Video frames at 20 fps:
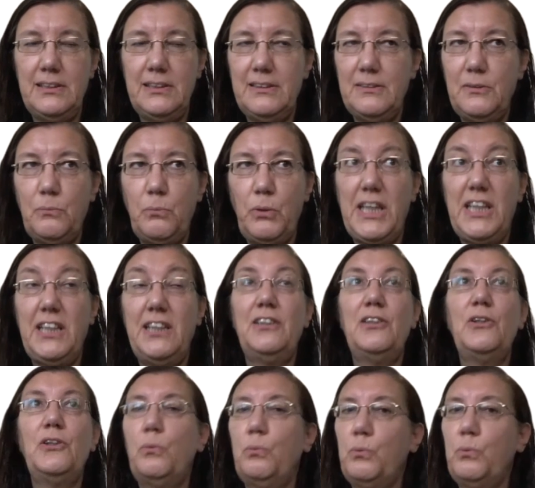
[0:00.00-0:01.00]
within
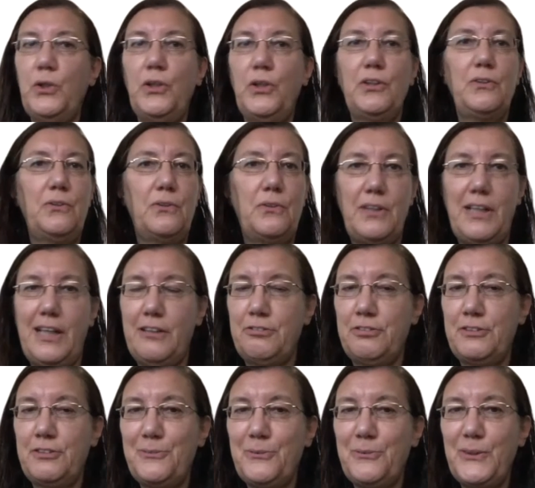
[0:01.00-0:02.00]
your work or
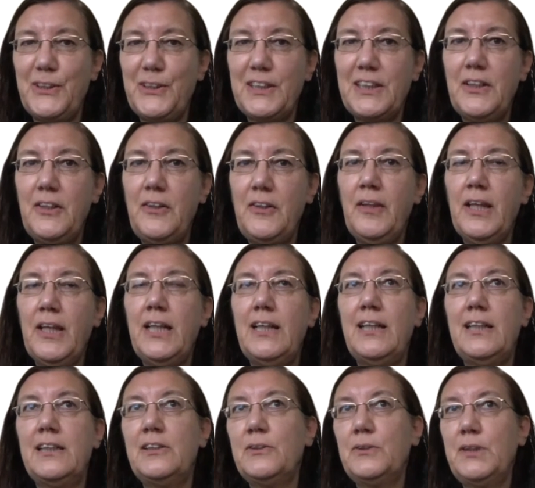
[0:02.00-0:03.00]
after work,
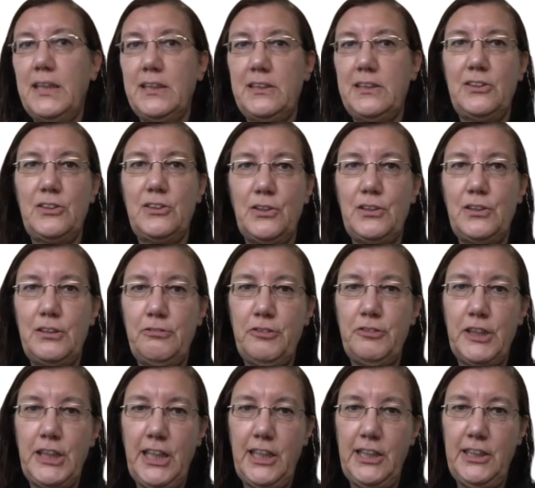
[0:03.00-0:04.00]
and you get a
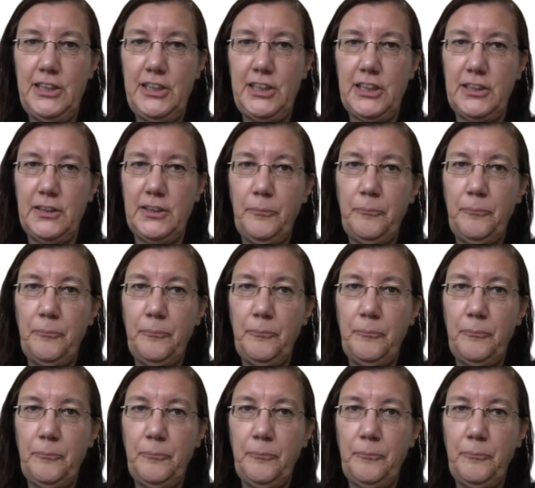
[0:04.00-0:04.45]
certification.